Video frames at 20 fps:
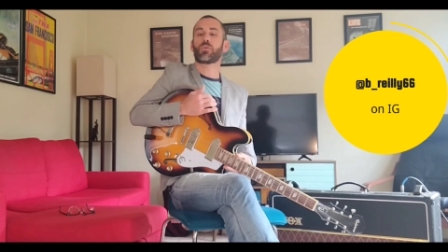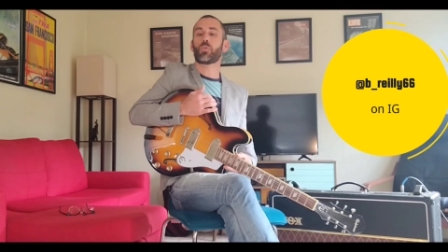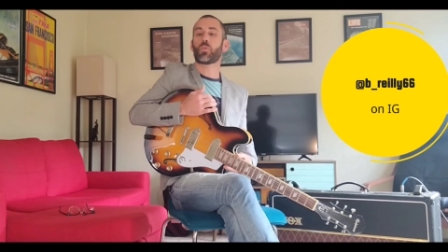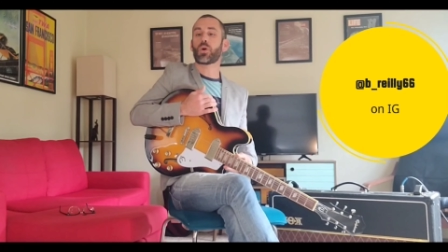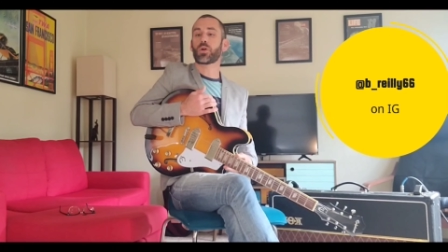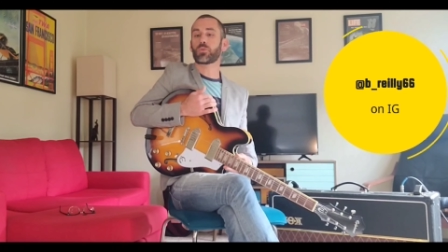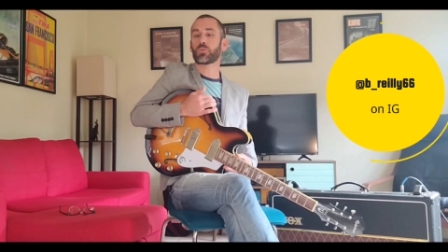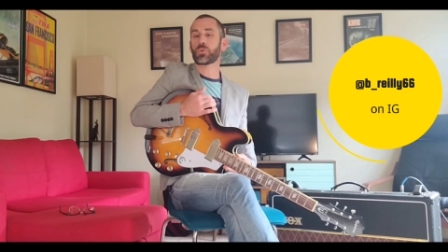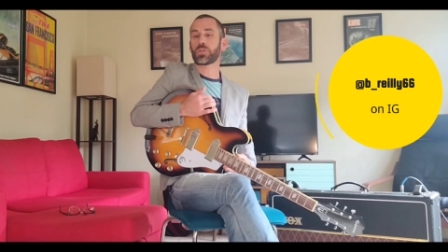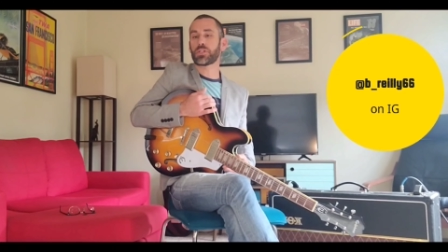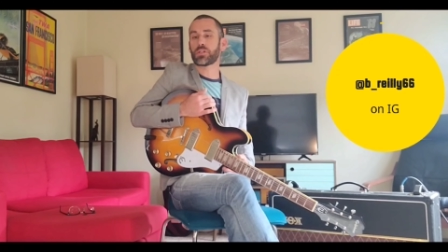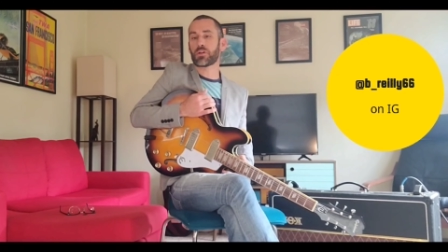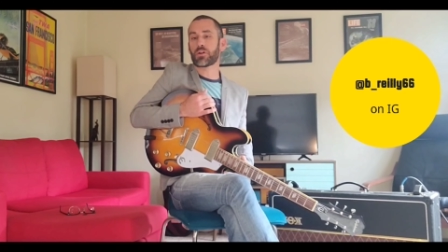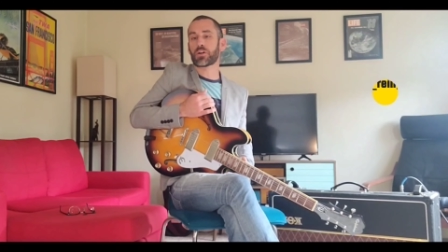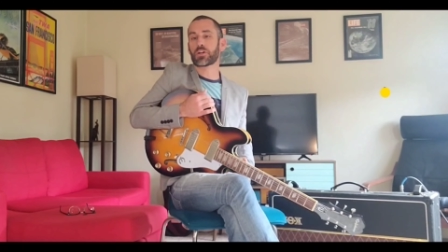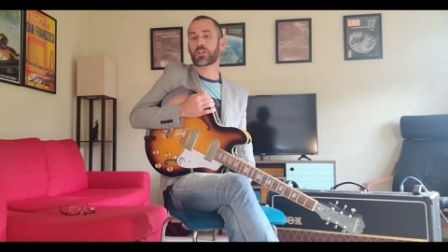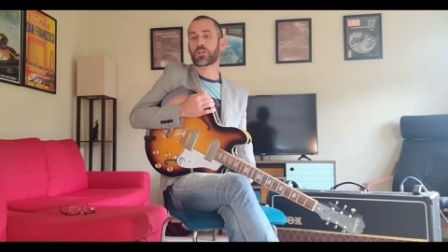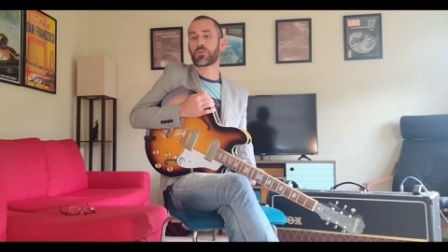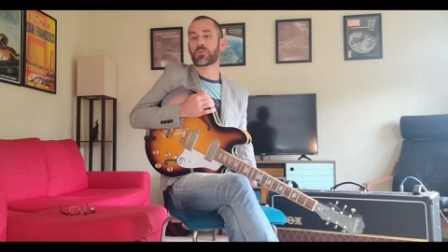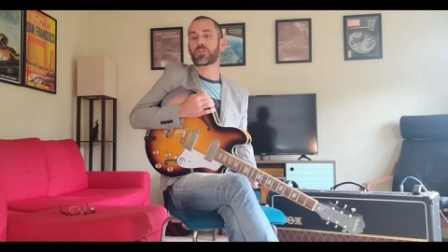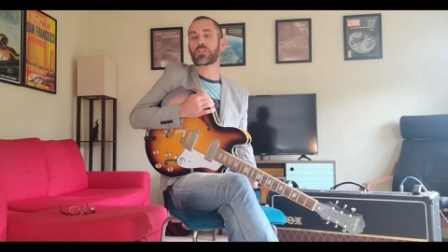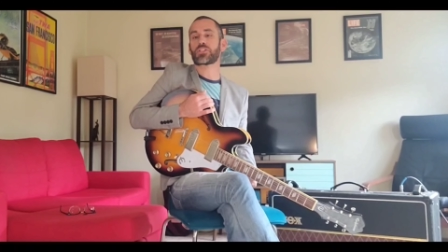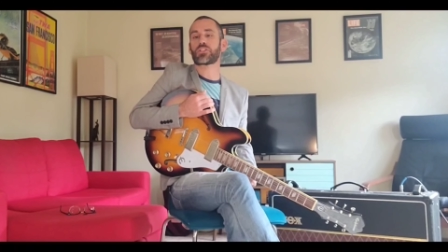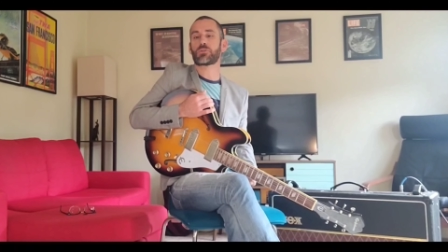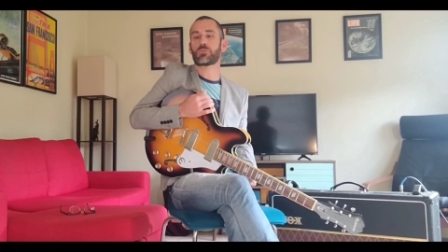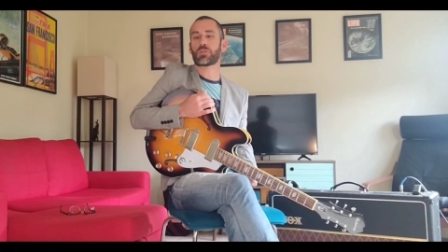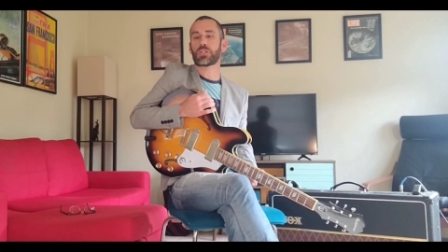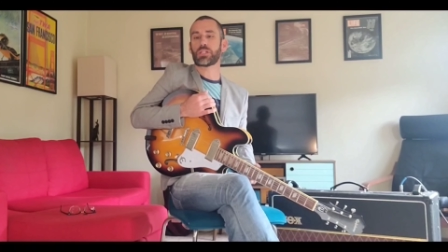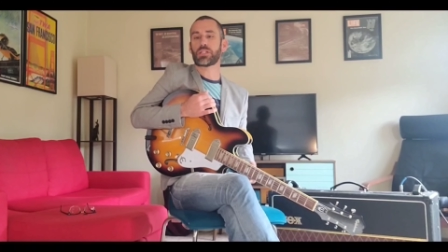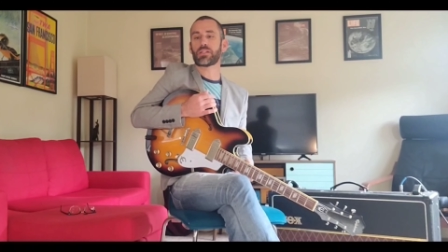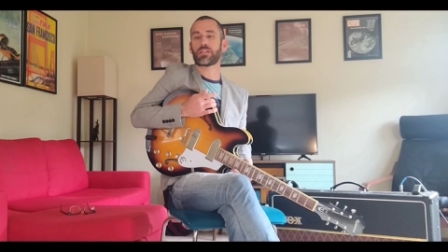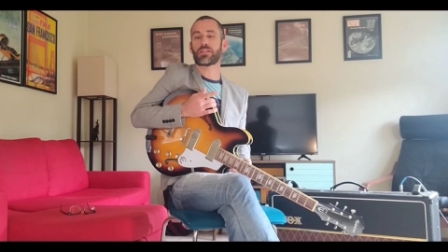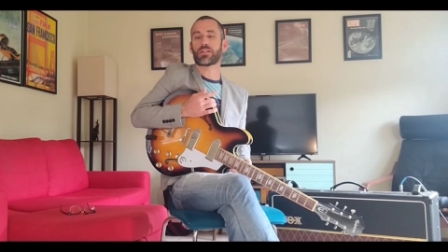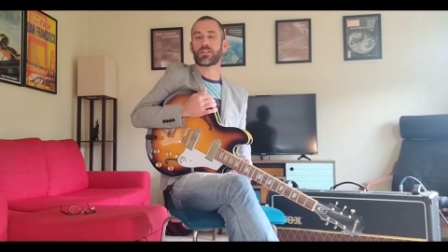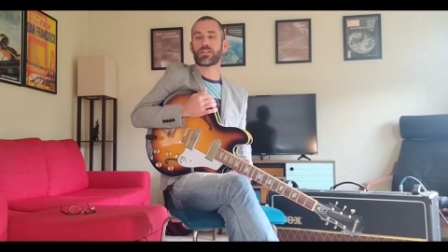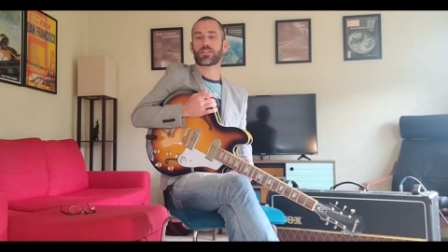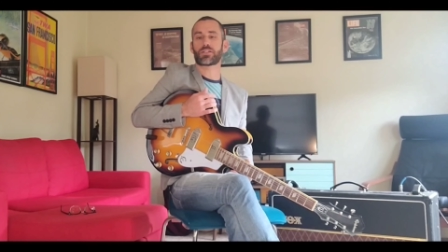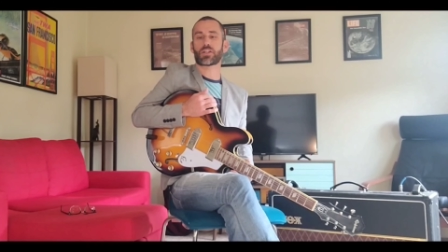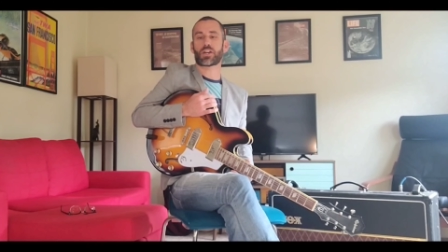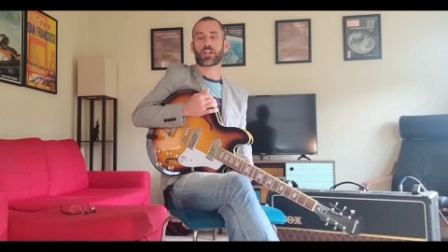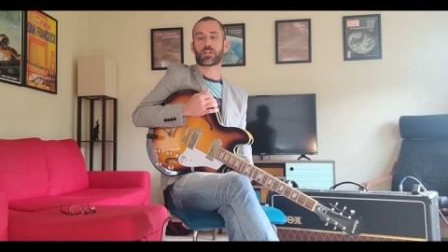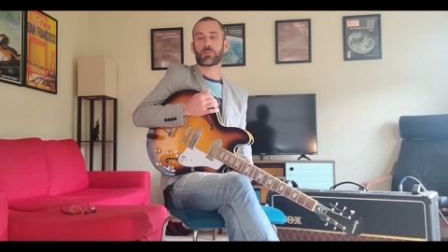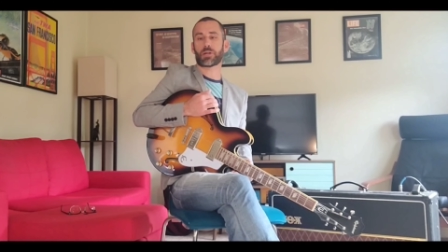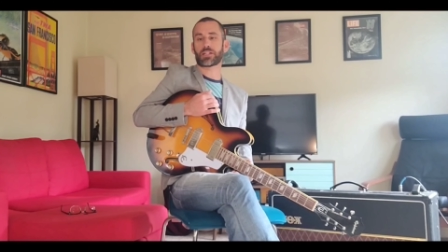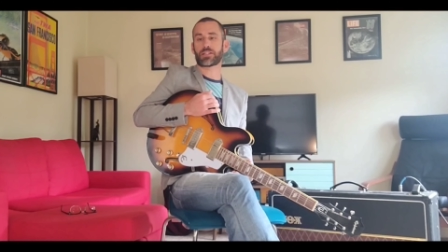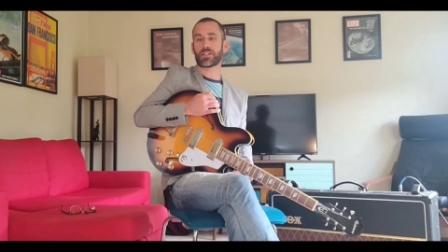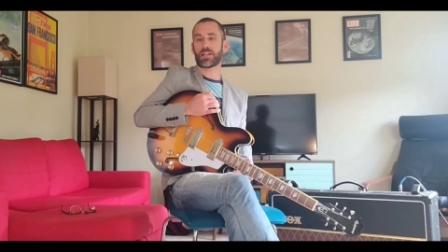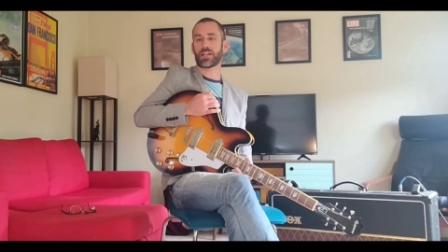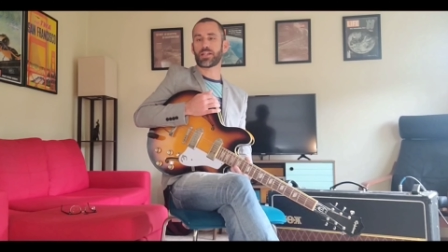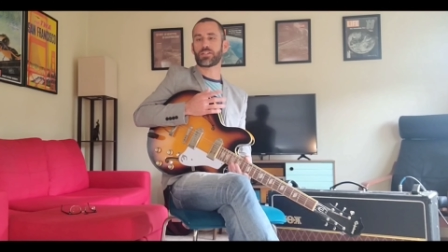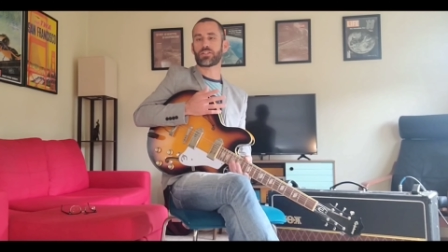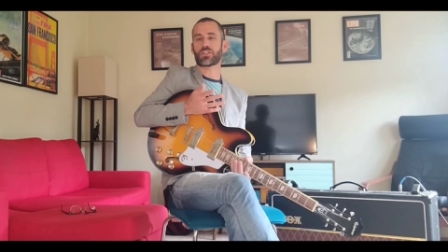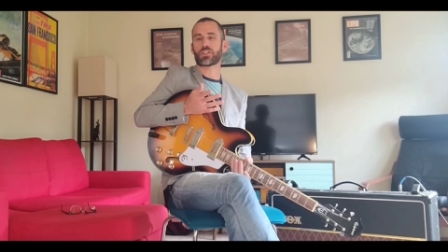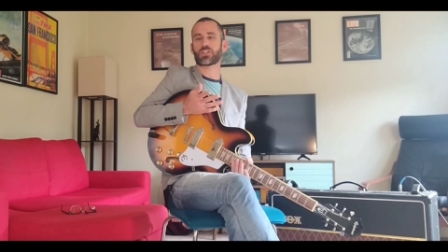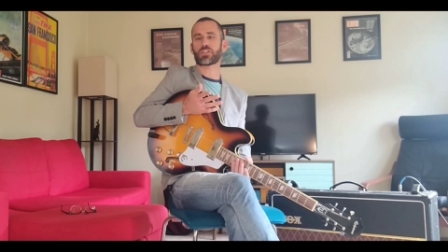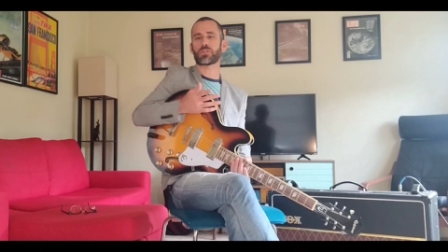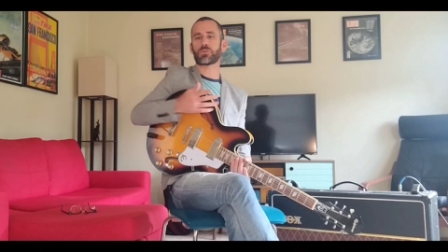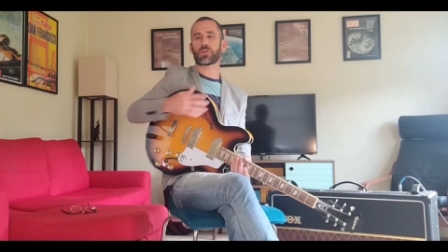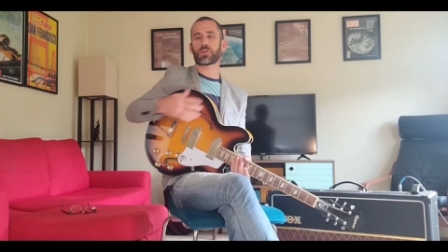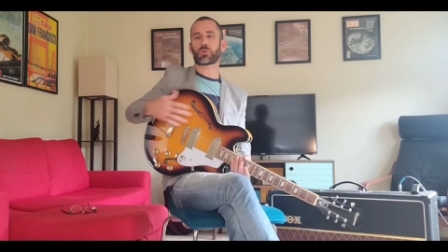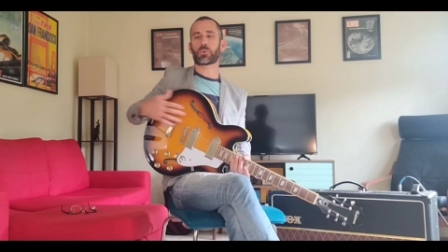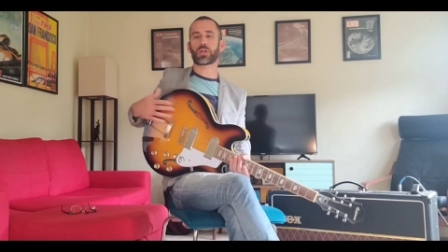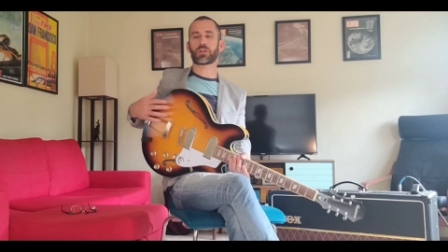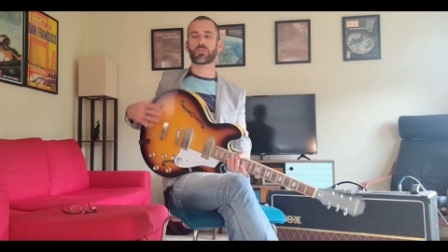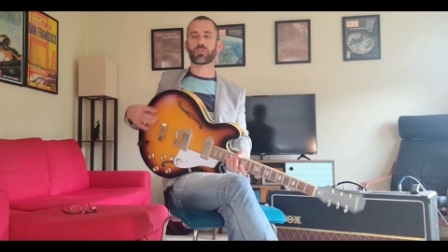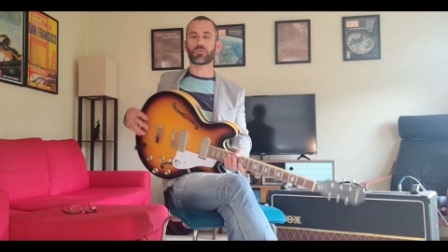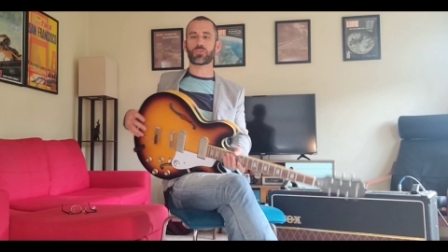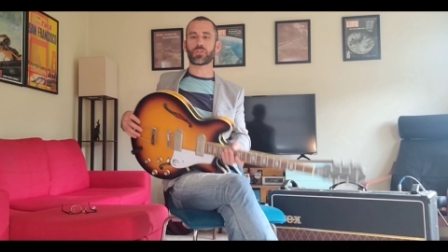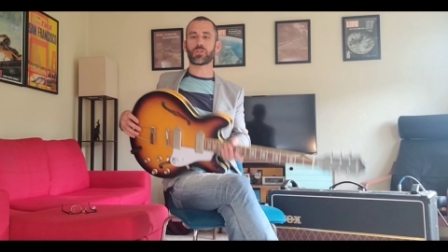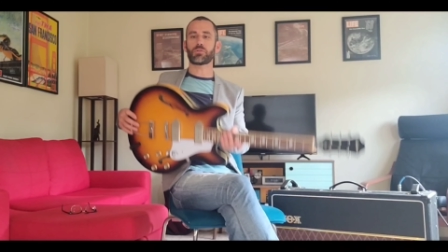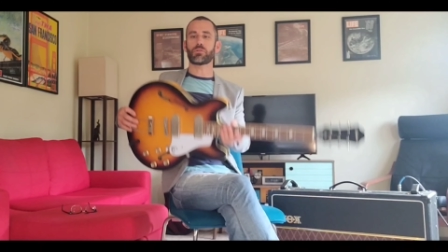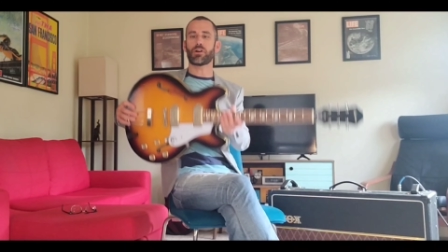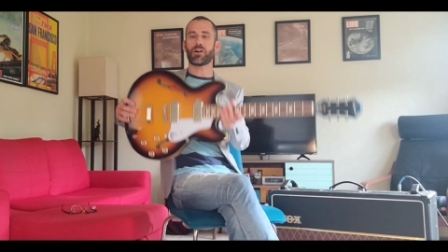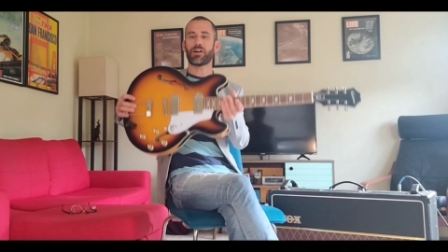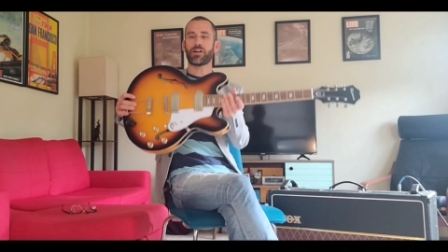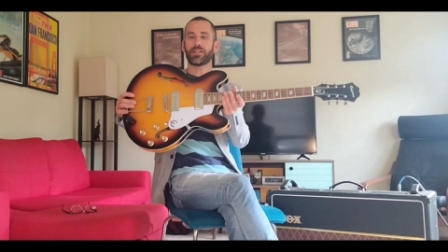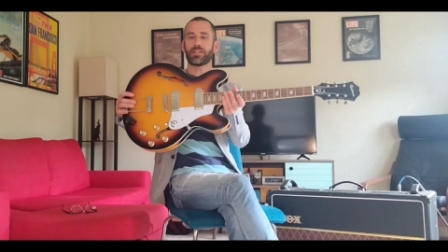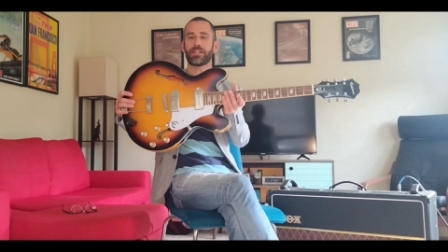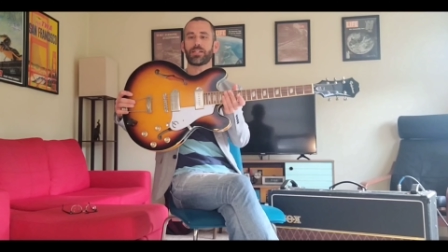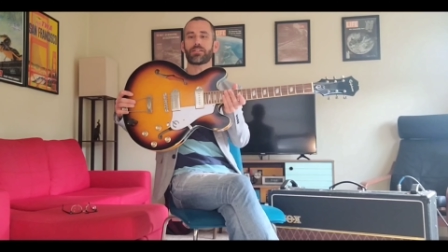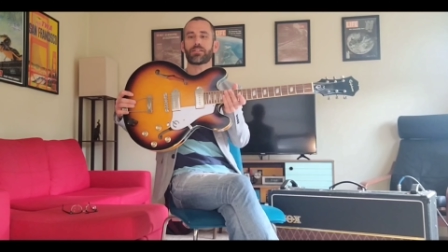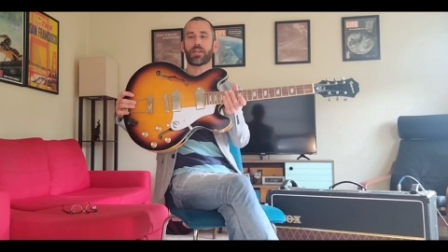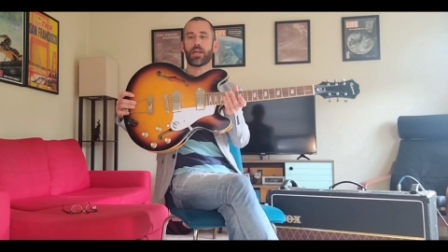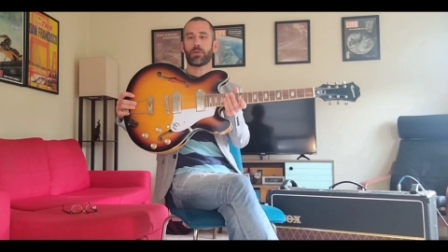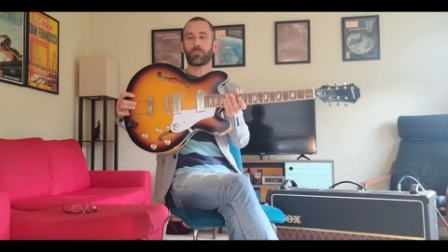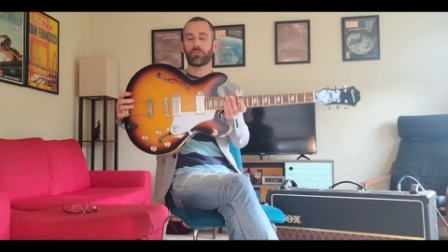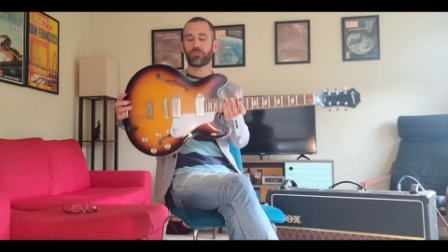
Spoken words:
What we are going to be talking about today is just doing a quick review on this